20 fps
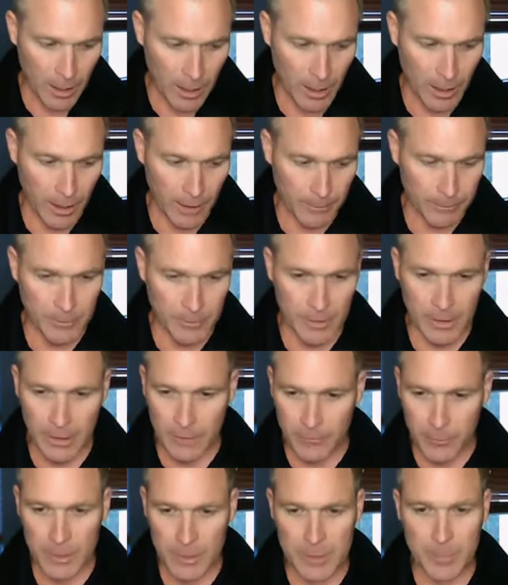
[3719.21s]
Um,
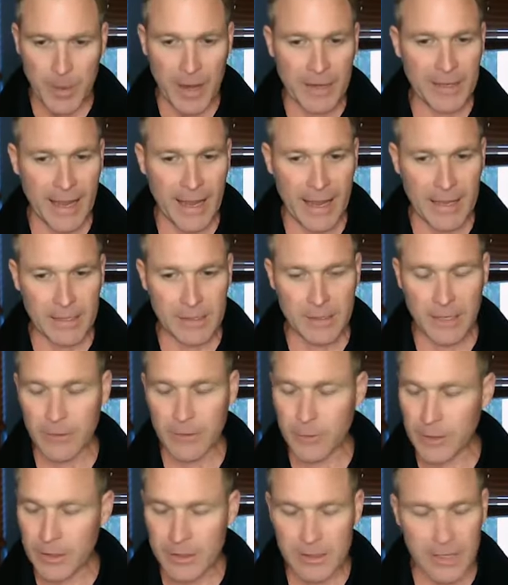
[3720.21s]
for this podcast,
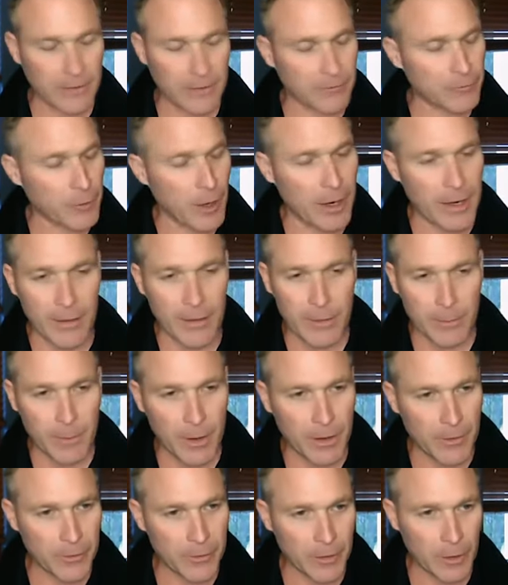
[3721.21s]
every second Friday of the
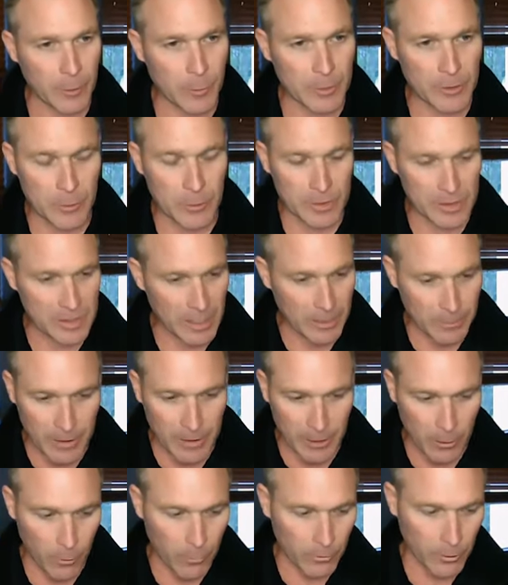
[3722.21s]
month, uh, we do the same
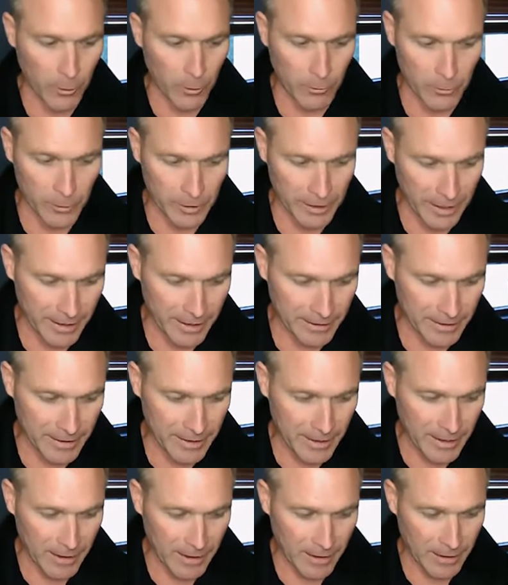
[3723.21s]
thing over and over again.
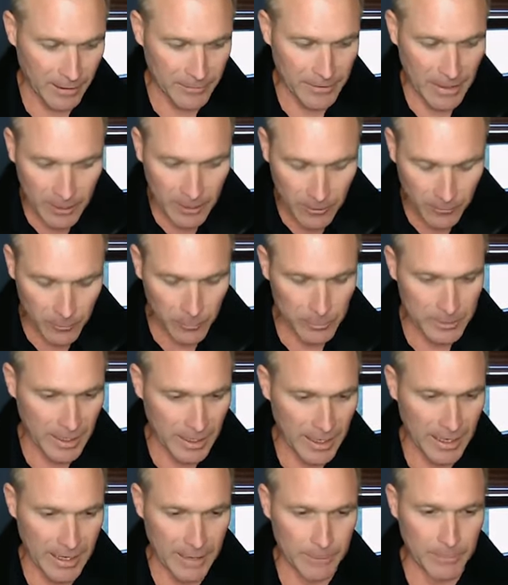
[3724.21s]
Uh, thank you for your
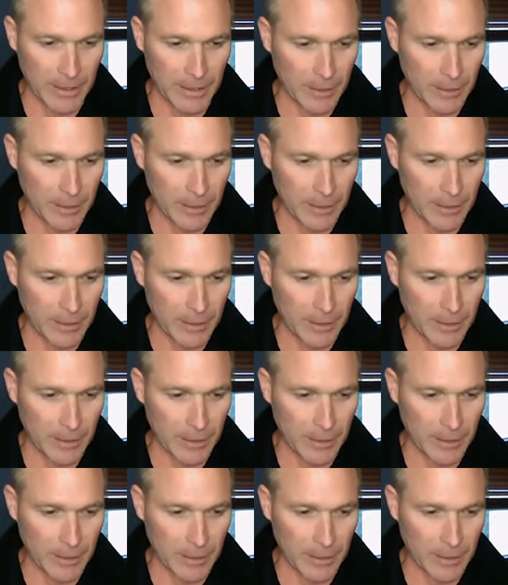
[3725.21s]
time.